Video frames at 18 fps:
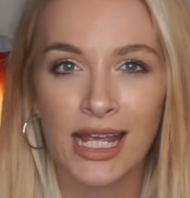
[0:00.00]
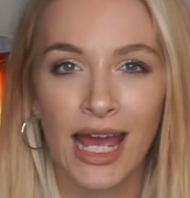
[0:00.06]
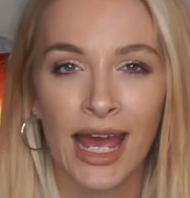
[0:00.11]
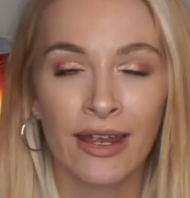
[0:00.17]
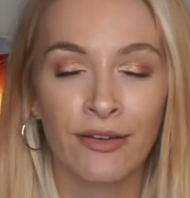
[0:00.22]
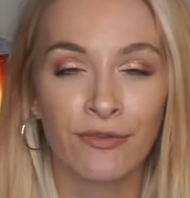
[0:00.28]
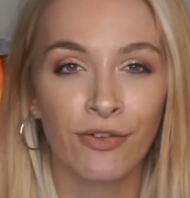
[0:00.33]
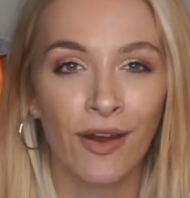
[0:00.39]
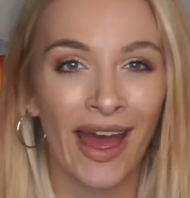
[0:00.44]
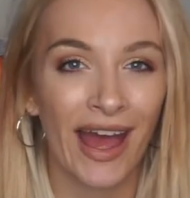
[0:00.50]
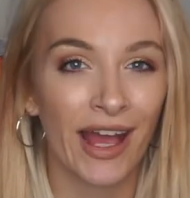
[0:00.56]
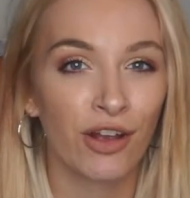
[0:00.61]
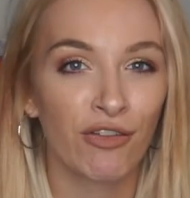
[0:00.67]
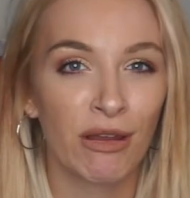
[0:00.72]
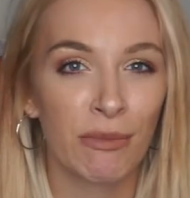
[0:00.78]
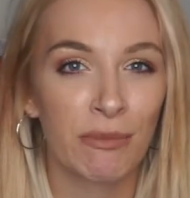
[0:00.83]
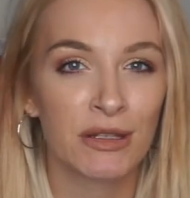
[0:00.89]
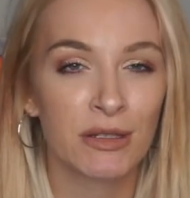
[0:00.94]
and for hand
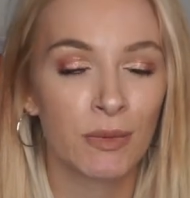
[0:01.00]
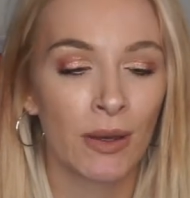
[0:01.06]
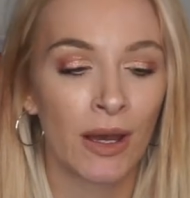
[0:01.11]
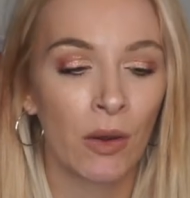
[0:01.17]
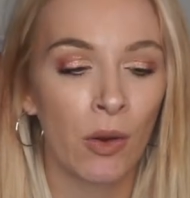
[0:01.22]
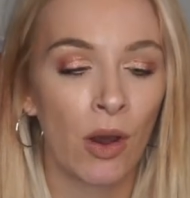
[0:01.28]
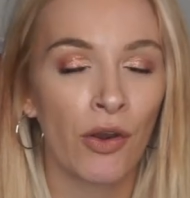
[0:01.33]
cream as well.